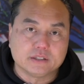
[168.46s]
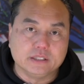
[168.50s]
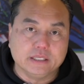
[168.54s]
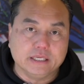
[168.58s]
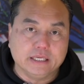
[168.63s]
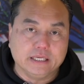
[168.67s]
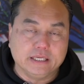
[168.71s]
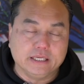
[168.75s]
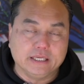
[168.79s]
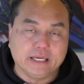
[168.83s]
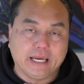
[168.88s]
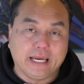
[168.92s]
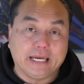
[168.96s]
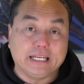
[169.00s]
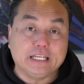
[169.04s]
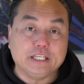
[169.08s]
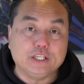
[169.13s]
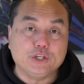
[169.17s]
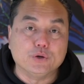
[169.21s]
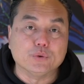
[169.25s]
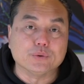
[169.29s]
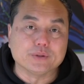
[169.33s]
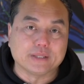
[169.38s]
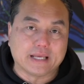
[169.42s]
the
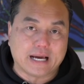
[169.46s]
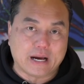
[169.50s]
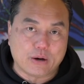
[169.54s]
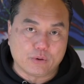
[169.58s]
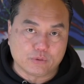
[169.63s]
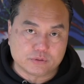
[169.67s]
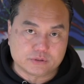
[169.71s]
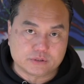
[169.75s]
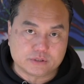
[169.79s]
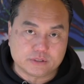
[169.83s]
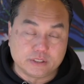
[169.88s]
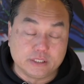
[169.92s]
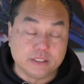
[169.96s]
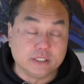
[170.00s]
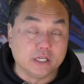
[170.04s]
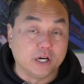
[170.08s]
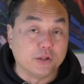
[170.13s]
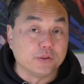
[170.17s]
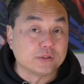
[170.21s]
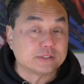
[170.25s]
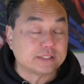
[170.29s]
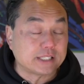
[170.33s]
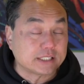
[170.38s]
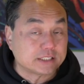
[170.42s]
ADU in the house. In the
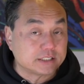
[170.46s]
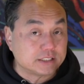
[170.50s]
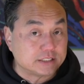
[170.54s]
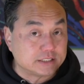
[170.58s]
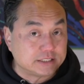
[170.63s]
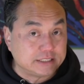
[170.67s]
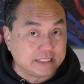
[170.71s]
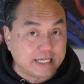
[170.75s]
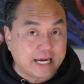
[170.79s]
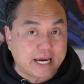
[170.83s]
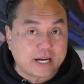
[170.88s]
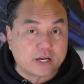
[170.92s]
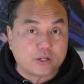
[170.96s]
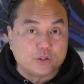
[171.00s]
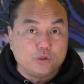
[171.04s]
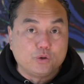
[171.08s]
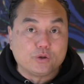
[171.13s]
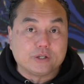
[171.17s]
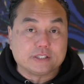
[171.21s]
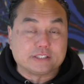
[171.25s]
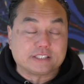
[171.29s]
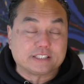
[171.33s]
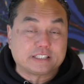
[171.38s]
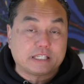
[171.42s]
other section of Seattle, you
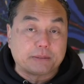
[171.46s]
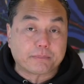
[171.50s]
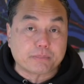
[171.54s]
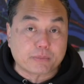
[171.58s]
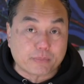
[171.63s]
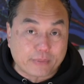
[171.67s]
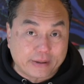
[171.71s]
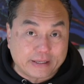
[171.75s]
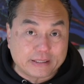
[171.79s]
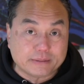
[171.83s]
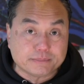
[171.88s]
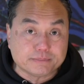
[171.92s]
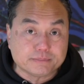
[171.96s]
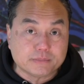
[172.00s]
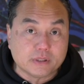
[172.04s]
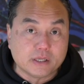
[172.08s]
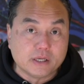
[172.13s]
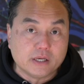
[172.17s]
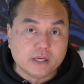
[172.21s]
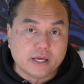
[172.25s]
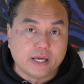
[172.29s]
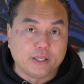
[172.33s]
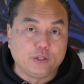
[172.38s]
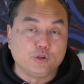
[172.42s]
can separate them
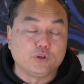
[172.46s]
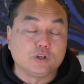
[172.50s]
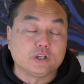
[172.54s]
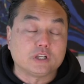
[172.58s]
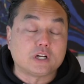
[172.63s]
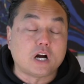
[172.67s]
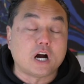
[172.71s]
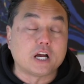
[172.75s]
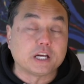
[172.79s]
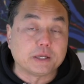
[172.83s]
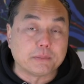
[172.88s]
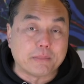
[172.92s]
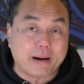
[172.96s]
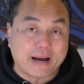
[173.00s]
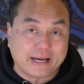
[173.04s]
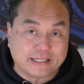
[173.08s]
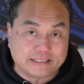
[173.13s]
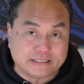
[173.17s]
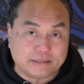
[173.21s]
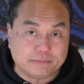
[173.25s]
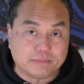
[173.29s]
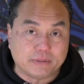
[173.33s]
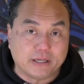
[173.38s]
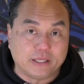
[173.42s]
and you can condomize
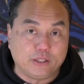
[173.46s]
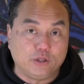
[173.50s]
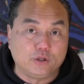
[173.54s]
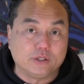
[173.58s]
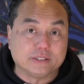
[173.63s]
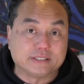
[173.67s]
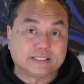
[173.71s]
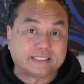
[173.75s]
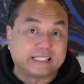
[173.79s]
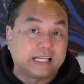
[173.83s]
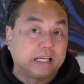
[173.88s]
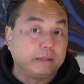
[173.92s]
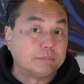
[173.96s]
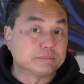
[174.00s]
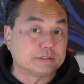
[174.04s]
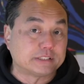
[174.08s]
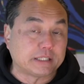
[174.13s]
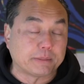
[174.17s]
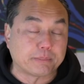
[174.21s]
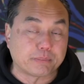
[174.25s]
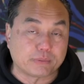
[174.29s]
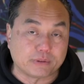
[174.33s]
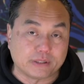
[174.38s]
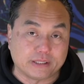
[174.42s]
them and you can sell them
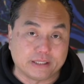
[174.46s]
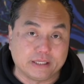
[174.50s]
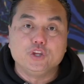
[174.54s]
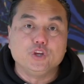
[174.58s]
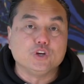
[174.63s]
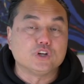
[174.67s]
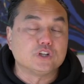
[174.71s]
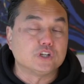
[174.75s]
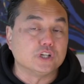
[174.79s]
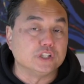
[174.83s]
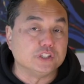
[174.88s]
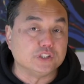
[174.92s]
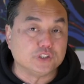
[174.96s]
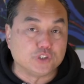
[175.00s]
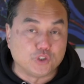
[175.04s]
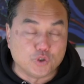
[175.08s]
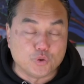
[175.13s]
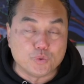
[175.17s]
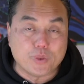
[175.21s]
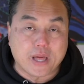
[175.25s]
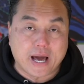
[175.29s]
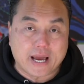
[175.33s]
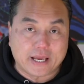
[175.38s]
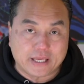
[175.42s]
separately. You couldn't
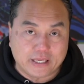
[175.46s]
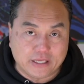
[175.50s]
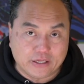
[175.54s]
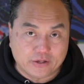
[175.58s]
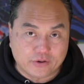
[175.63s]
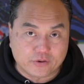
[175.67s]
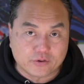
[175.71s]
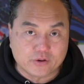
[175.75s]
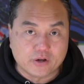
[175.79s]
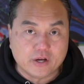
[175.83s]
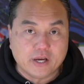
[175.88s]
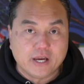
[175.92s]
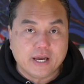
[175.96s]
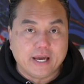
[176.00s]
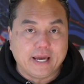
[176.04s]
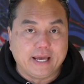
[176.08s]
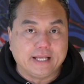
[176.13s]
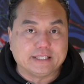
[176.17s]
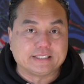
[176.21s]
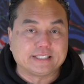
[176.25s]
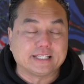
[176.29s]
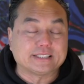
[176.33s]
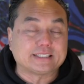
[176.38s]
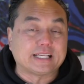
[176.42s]
do that here.
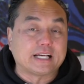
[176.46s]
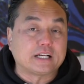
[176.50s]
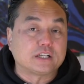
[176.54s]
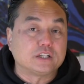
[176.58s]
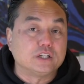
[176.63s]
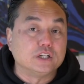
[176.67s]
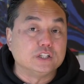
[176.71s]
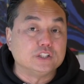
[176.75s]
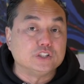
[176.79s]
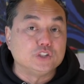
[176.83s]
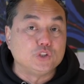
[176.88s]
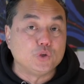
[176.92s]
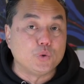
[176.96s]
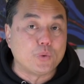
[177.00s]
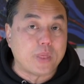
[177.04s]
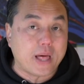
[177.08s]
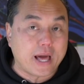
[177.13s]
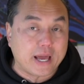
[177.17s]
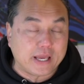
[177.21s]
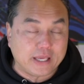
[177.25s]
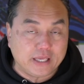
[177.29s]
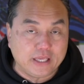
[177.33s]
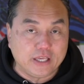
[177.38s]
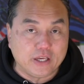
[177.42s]
And since I couldn't do
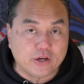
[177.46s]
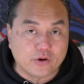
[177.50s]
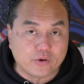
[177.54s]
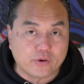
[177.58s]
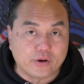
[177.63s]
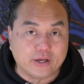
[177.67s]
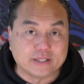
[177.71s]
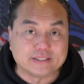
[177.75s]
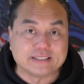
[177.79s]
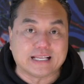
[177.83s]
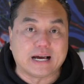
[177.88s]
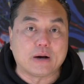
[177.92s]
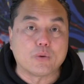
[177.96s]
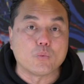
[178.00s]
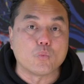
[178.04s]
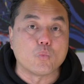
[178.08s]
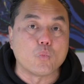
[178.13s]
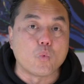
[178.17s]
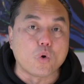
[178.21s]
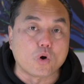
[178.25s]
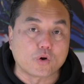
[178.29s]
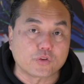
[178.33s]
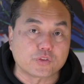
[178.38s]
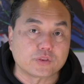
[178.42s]
that here, it's not
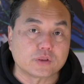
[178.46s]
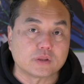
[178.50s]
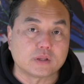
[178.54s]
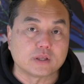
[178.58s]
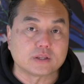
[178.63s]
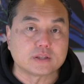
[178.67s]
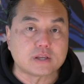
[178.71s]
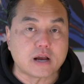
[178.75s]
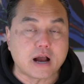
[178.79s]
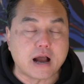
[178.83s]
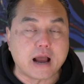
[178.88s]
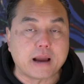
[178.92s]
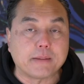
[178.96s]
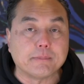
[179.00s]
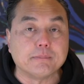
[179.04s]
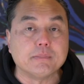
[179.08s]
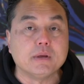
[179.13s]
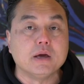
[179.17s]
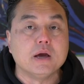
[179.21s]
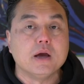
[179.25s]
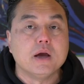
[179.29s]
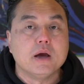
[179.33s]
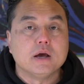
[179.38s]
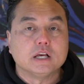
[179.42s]
worth the time
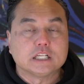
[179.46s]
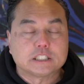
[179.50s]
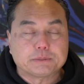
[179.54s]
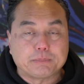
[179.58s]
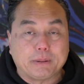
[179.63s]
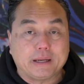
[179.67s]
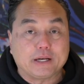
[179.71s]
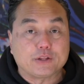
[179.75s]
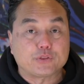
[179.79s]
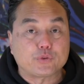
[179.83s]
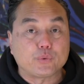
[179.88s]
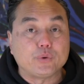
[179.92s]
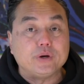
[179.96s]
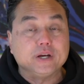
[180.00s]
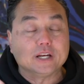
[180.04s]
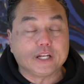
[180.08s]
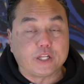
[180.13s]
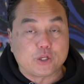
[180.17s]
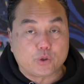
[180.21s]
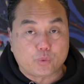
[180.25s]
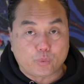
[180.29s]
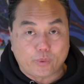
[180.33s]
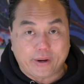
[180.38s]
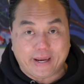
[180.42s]
spending
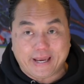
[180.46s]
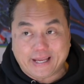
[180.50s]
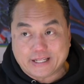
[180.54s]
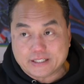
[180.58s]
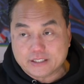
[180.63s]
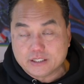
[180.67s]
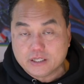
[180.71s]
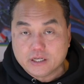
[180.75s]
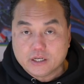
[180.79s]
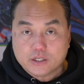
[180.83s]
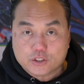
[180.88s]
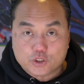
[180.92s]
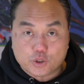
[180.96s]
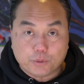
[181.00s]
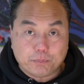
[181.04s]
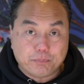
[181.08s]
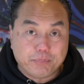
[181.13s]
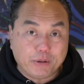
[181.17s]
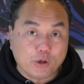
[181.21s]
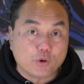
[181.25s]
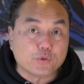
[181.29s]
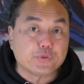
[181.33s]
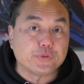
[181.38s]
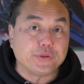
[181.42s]
$300,000 to
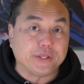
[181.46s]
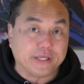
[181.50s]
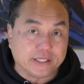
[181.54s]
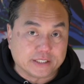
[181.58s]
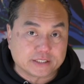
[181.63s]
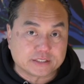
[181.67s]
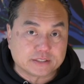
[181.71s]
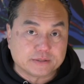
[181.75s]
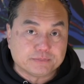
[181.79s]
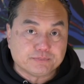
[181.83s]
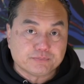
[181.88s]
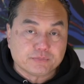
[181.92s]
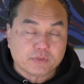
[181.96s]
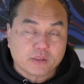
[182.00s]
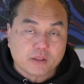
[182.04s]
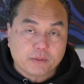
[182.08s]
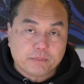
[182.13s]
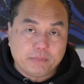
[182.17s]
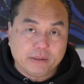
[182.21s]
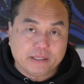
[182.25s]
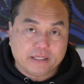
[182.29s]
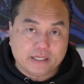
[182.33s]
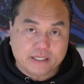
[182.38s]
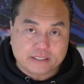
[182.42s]
build this
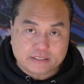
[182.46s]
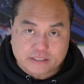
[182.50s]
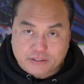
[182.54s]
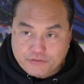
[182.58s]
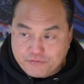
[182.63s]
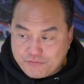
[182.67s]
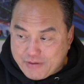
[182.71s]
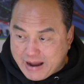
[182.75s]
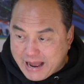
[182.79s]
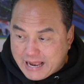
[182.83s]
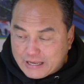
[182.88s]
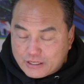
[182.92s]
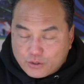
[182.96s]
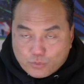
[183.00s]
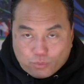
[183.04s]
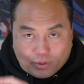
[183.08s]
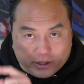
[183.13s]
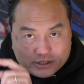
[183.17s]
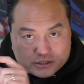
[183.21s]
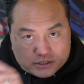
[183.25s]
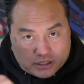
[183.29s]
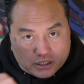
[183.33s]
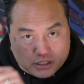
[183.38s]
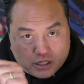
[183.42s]
because the value of
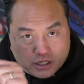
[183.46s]
what it's going